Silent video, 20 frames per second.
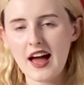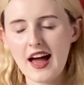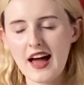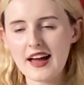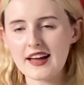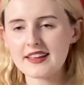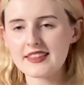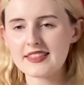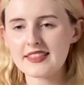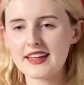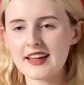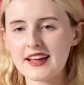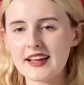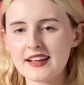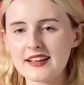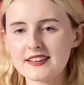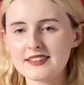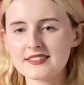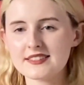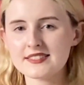I
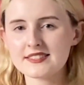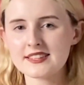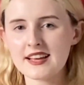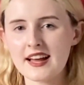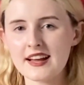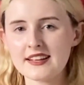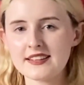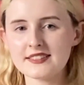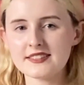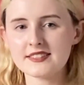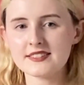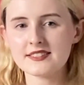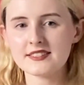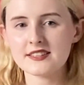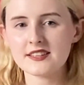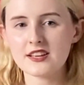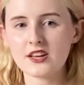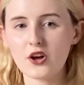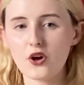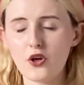think Sainz,
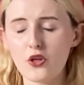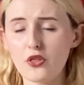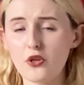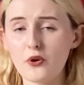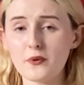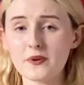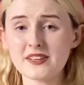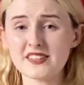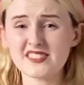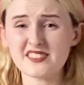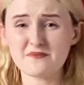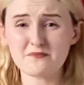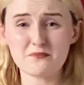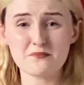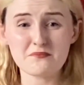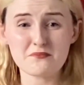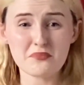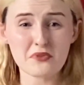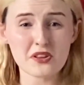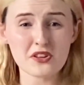although he's a
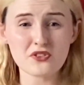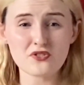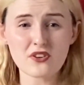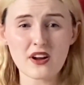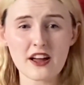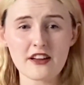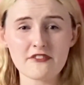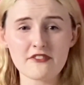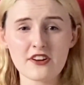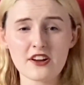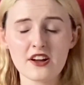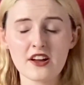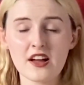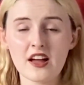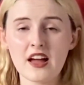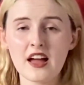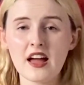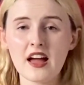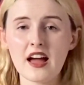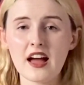brilliant driver,
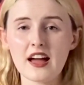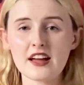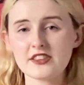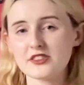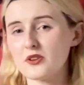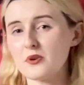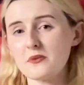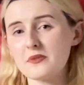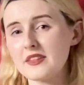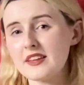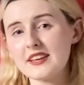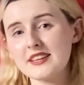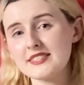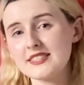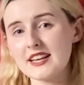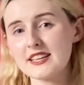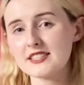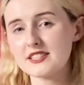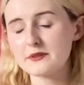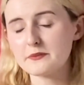I don't think he
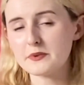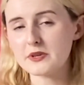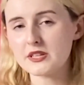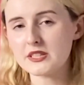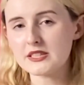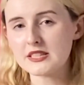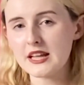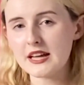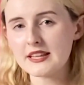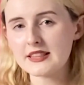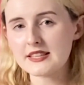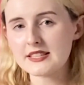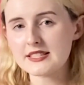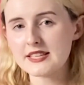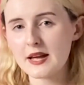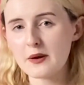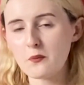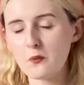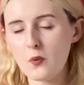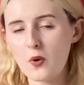sets the world light in the
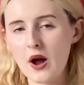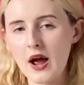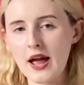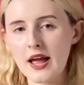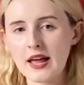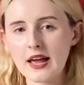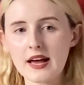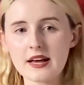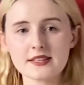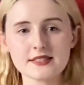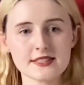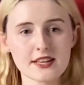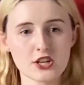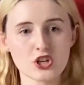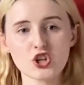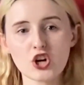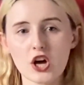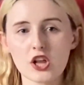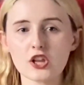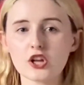same way as, say,
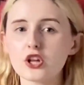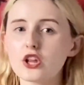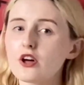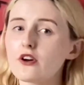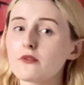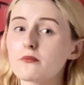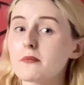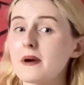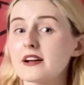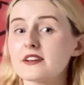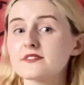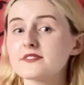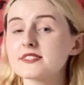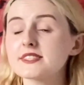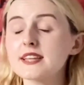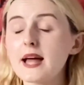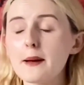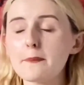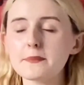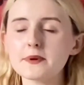Charles Leclerc and Max
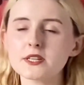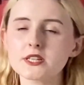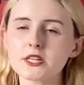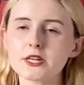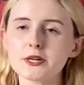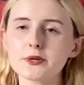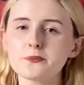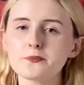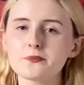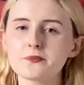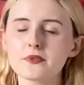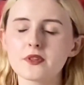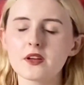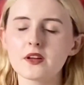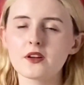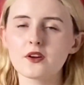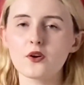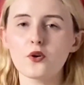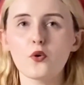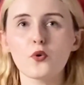Verstappen do,
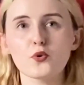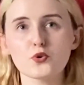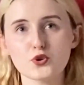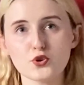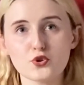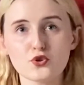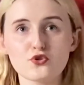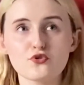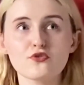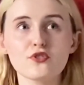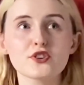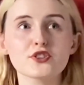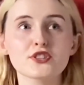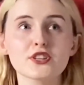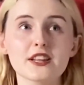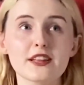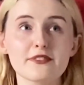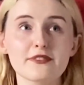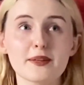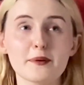or George
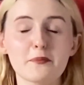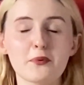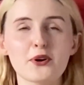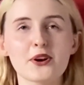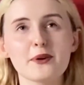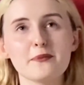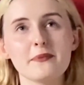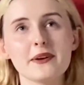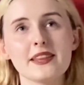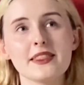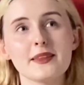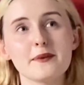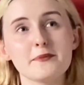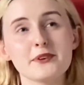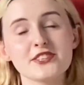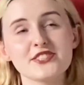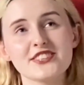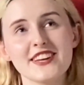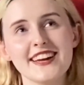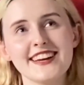Russell if they put him in the
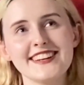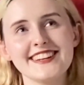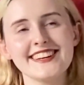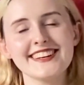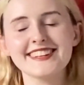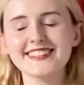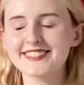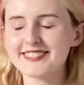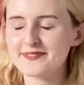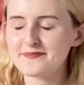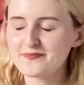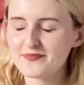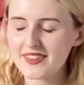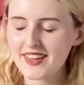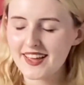Mercedes.